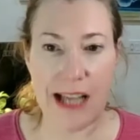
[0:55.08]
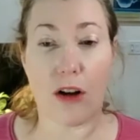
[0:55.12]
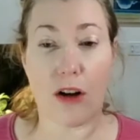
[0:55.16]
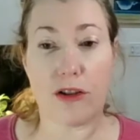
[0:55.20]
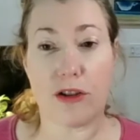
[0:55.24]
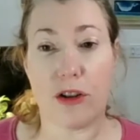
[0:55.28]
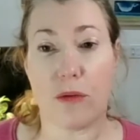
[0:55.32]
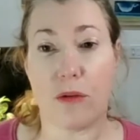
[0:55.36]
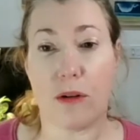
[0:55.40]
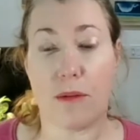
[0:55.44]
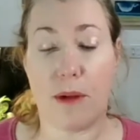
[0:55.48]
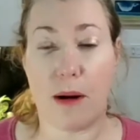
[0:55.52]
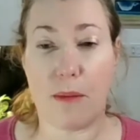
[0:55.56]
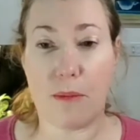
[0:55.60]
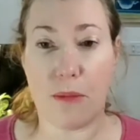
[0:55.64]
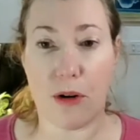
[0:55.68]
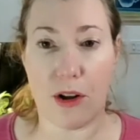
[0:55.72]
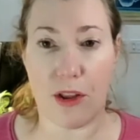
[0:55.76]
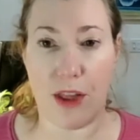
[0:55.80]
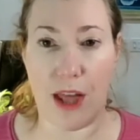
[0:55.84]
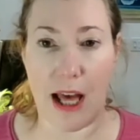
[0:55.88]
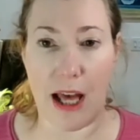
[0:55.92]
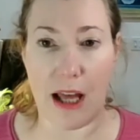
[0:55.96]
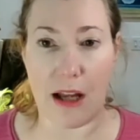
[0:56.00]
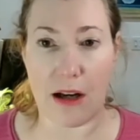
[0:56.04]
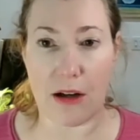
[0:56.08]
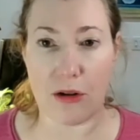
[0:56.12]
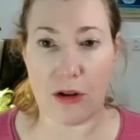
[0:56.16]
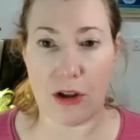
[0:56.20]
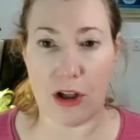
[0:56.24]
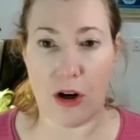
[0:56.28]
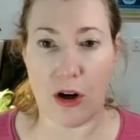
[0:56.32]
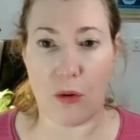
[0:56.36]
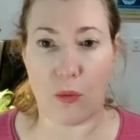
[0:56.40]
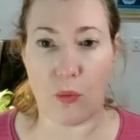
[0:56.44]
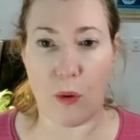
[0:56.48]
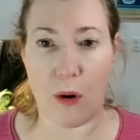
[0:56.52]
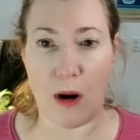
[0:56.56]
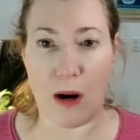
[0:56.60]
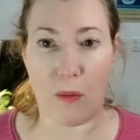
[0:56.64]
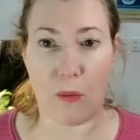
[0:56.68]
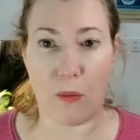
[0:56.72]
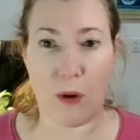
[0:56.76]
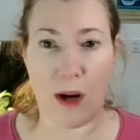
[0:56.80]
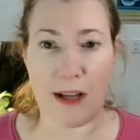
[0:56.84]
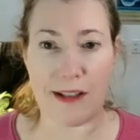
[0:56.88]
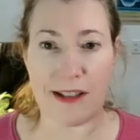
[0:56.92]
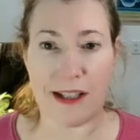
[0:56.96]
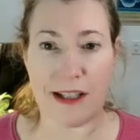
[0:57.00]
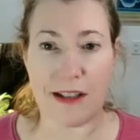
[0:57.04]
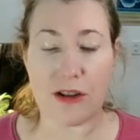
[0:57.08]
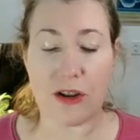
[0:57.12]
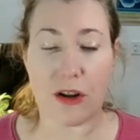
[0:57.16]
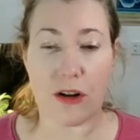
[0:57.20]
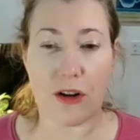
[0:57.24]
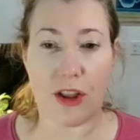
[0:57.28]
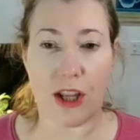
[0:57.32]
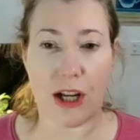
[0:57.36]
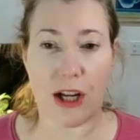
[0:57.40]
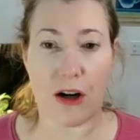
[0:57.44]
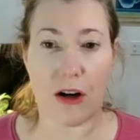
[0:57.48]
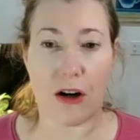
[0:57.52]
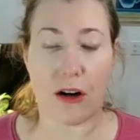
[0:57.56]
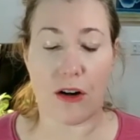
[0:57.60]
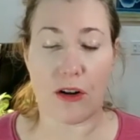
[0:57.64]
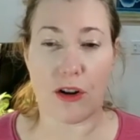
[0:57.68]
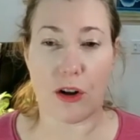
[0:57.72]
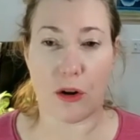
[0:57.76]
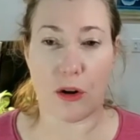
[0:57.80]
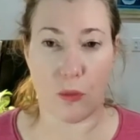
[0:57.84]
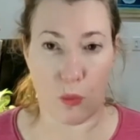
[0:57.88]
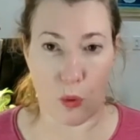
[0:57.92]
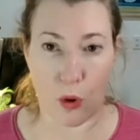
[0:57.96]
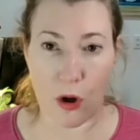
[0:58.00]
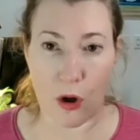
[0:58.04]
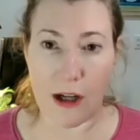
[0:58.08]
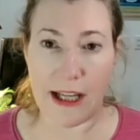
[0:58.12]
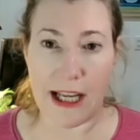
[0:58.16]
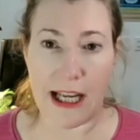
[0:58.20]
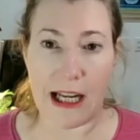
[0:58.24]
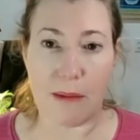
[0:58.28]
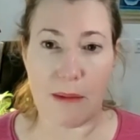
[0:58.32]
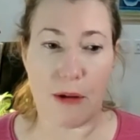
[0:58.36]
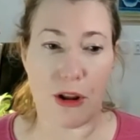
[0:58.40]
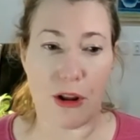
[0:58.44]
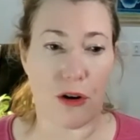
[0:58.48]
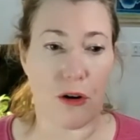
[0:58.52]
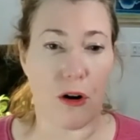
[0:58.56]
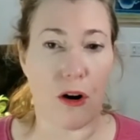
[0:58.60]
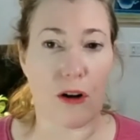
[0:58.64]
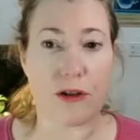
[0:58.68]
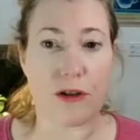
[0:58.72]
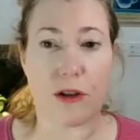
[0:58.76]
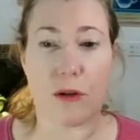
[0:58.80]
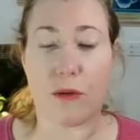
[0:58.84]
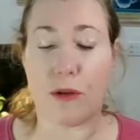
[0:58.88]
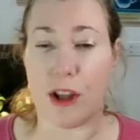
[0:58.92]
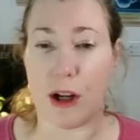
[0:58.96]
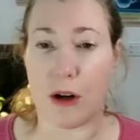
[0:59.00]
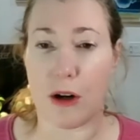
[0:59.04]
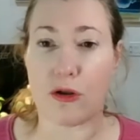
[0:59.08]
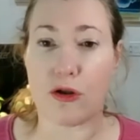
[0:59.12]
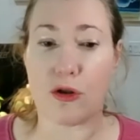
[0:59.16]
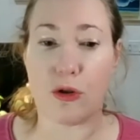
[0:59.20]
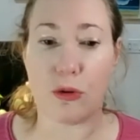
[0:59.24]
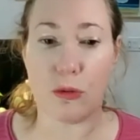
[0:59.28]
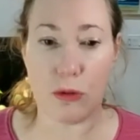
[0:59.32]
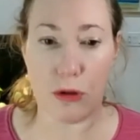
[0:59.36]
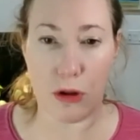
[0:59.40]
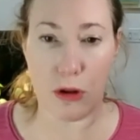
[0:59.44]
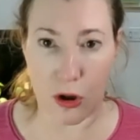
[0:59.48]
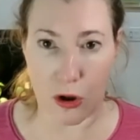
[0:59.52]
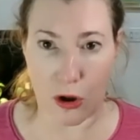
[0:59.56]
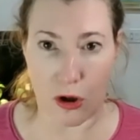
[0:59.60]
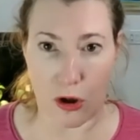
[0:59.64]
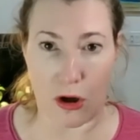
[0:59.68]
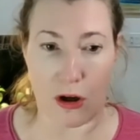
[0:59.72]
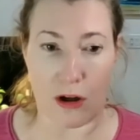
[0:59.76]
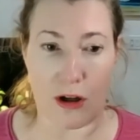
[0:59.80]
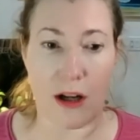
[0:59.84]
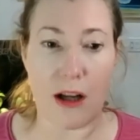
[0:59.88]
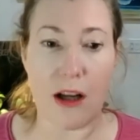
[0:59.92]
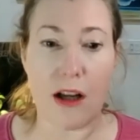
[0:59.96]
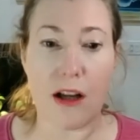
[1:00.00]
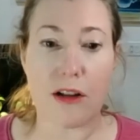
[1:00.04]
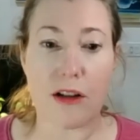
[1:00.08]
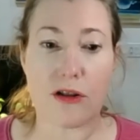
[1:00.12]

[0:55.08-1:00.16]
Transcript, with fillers: Also remember that, you know, re- residents are there, they're working, but they're also there to learn.